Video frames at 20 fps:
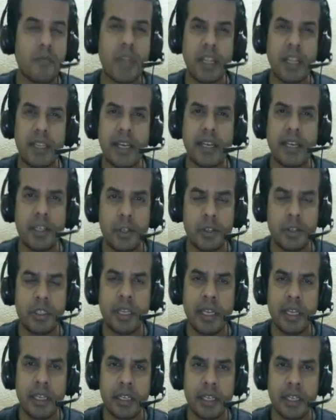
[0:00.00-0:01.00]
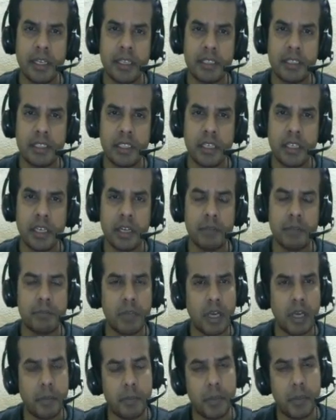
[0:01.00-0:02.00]
that you think is an
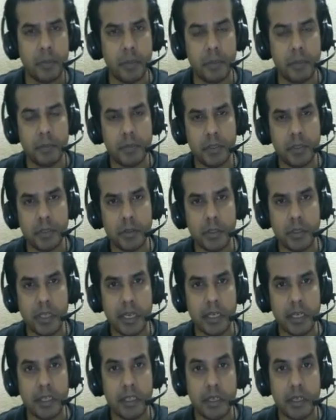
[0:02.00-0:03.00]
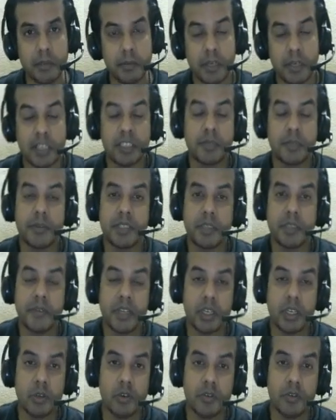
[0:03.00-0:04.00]
optimum, so that the customers
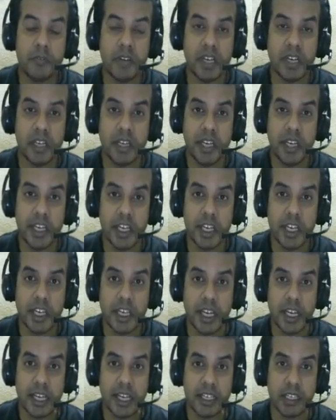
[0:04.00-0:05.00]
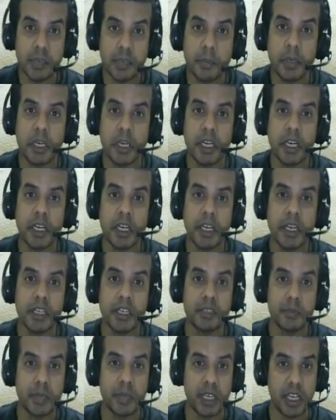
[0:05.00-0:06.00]
even don't feel irritated, like repeatedly it
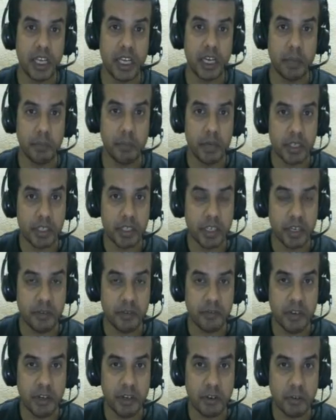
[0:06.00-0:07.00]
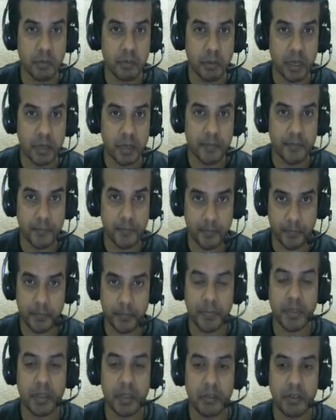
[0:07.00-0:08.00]
is making an impression in front of me,
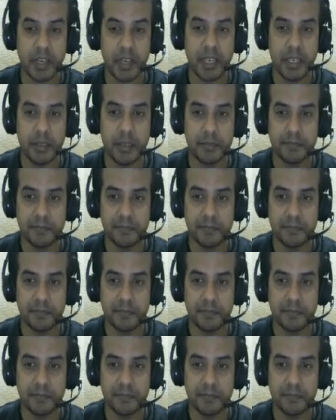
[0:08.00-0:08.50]
right?